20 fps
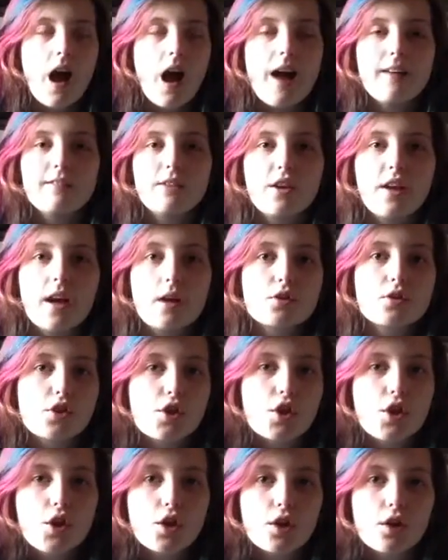I've learned how to
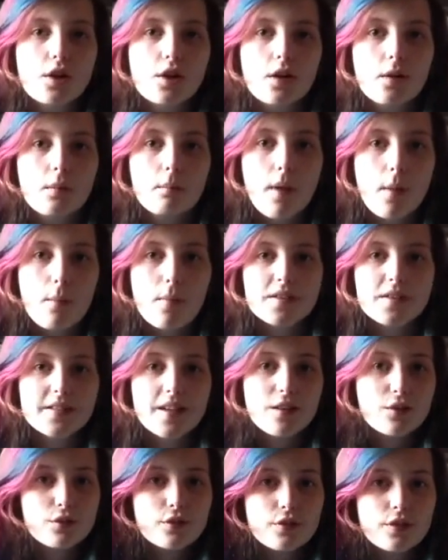cook by
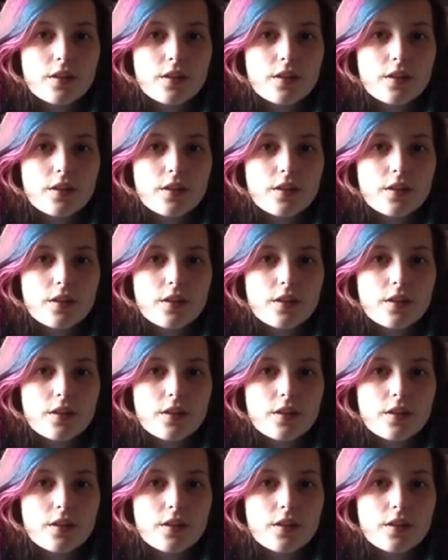myself.